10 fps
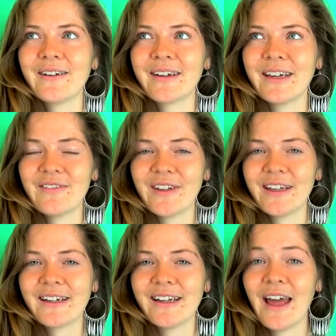
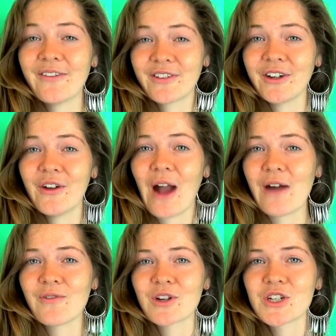giving laughter
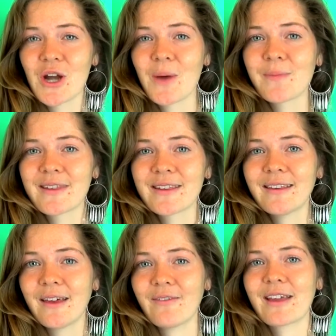yoga workshops.
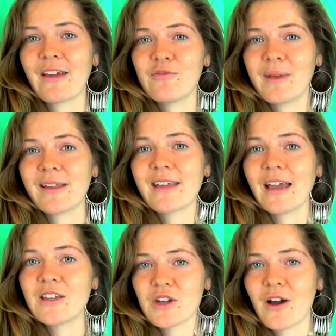That was kind of my
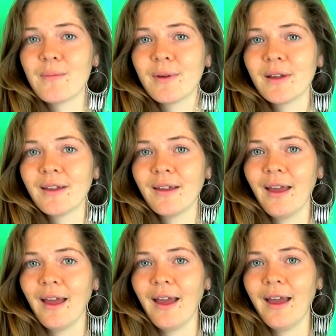side job.
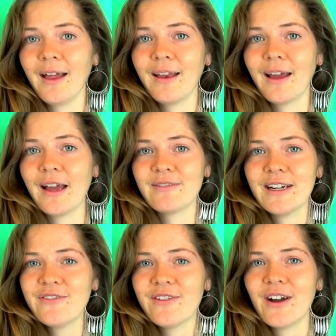And I
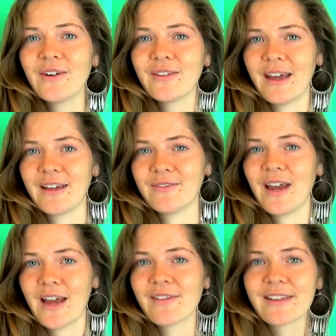really felt that
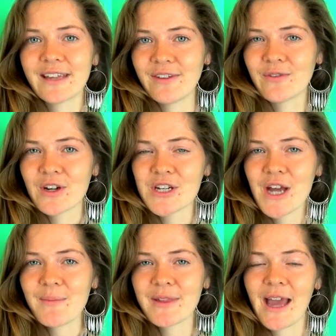when I was giving
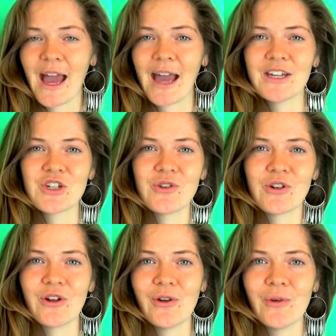workshops, I
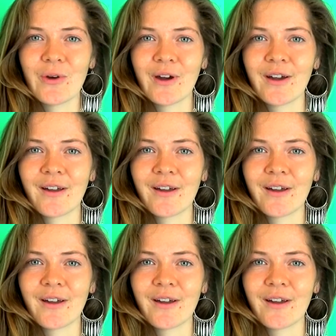should look